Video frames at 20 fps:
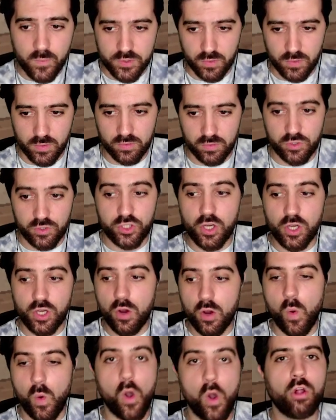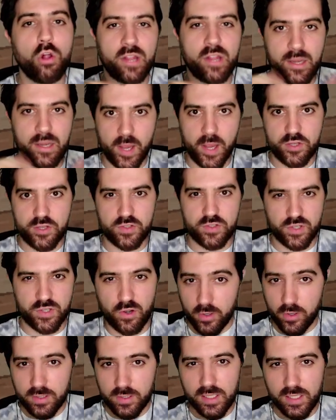which will show all animations
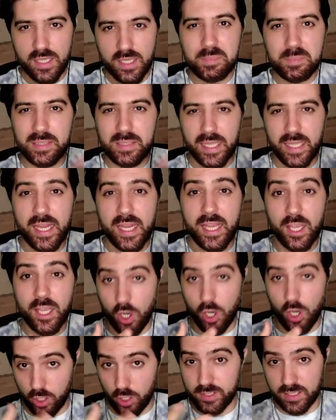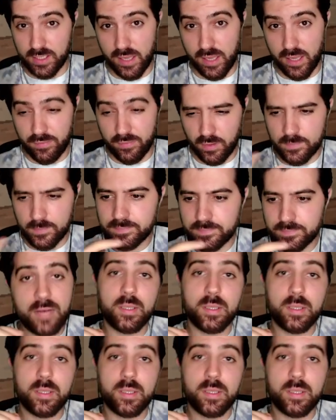currently playing on the level.